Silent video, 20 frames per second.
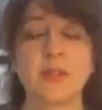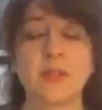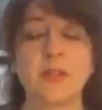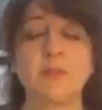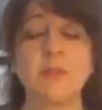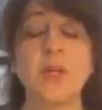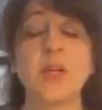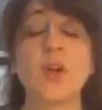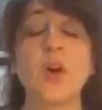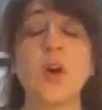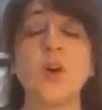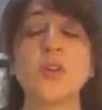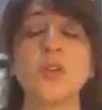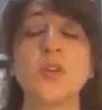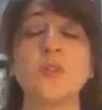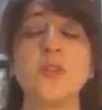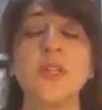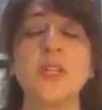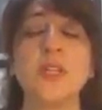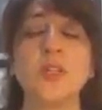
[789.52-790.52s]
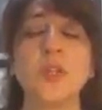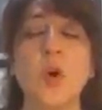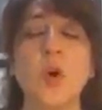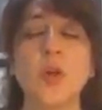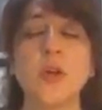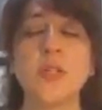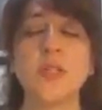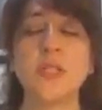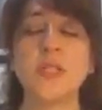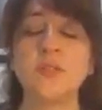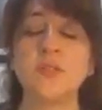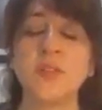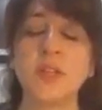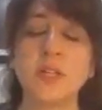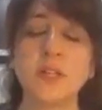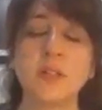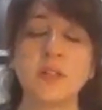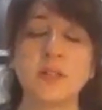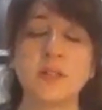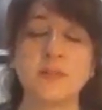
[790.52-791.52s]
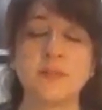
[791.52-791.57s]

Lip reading: because of the authority figure.